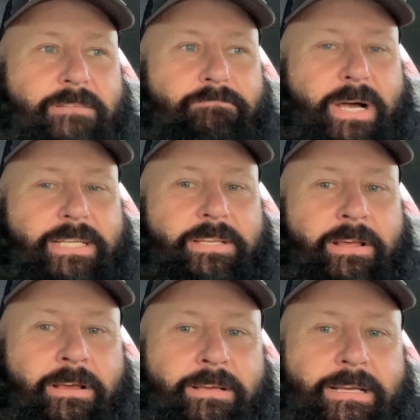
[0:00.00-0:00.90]

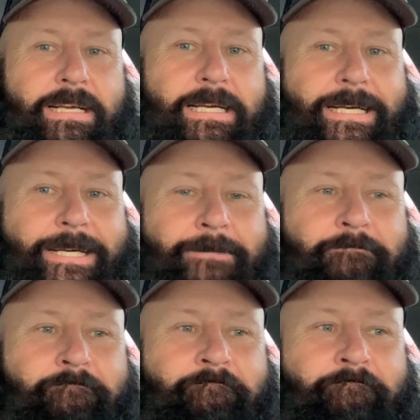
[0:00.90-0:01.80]
But would
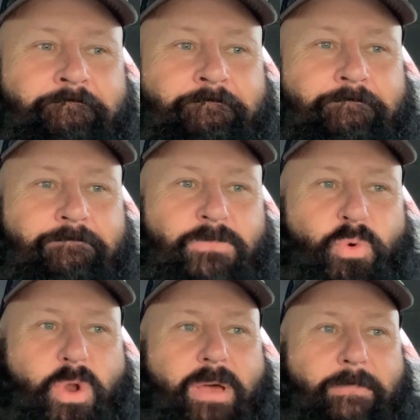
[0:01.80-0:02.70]

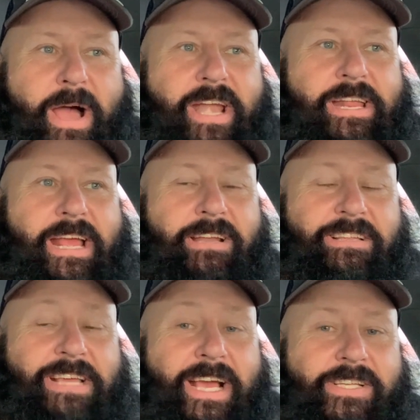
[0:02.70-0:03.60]
I buy it again?
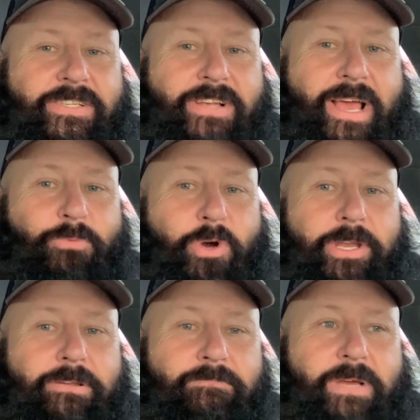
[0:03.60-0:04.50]
Yes, I
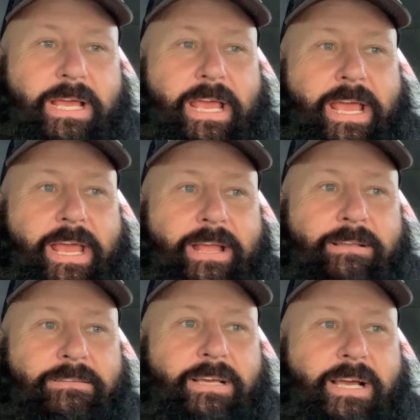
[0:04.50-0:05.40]
would.
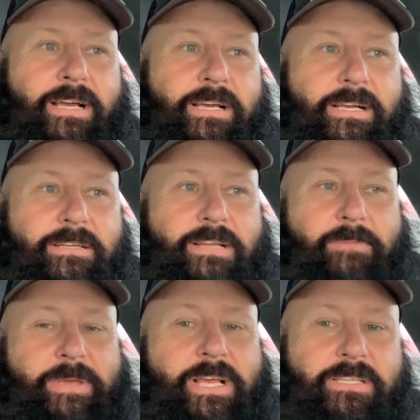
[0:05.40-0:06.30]
And not
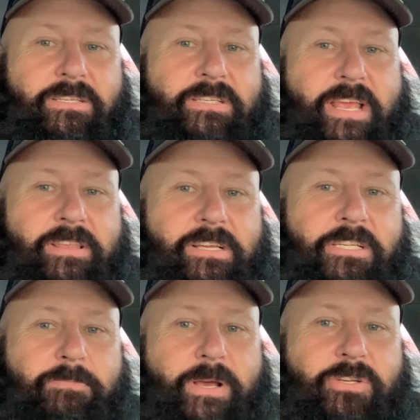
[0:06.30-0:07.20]
because it's anything
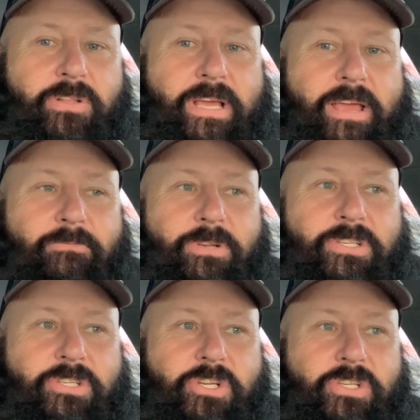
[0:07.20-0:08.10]
special. It
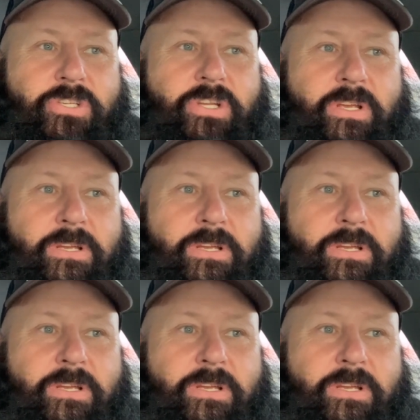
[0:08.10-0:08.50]
was just